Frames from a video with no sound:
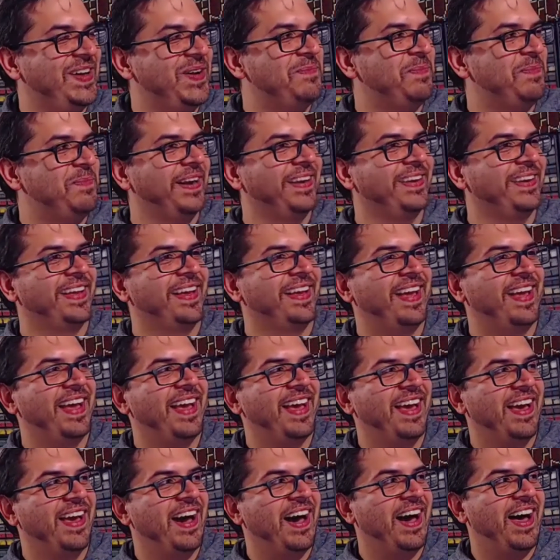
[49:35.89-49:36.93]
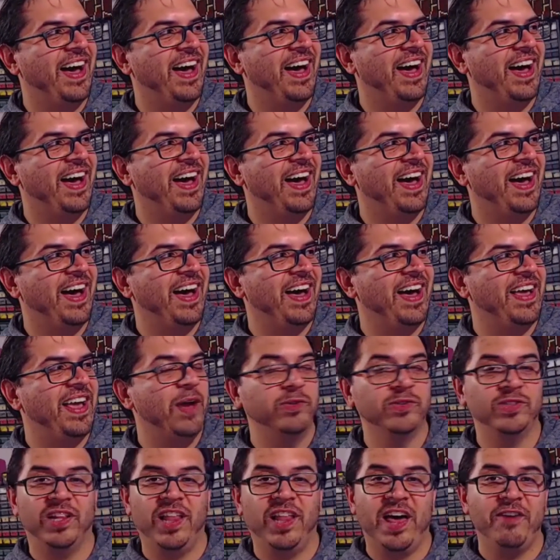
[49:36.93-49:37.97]
But
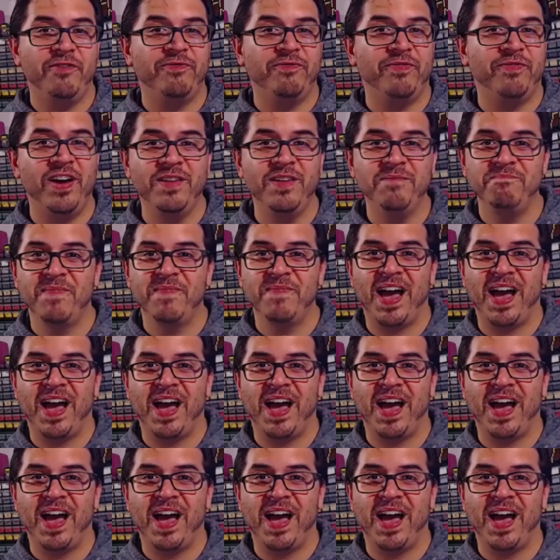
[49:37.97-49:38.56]
it was a lot of fun.